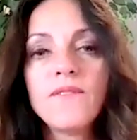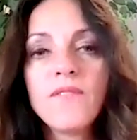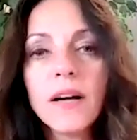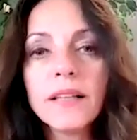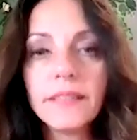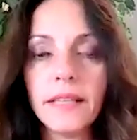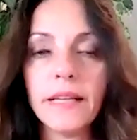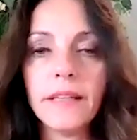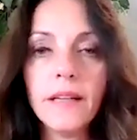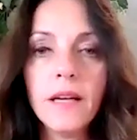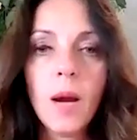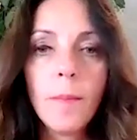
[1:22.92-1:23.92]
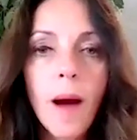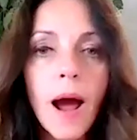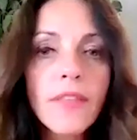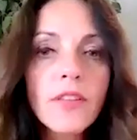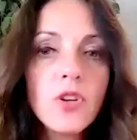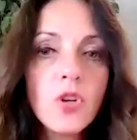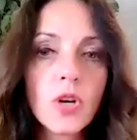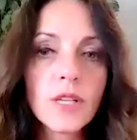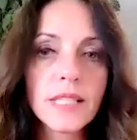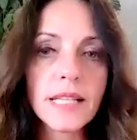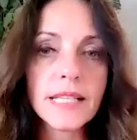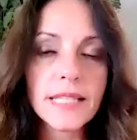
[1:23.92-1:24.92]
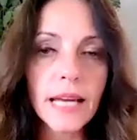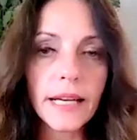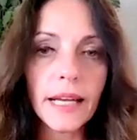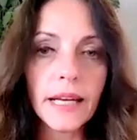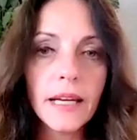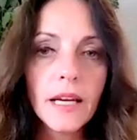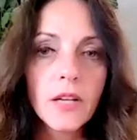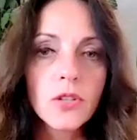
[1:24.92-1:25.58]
funded by the New York State Senate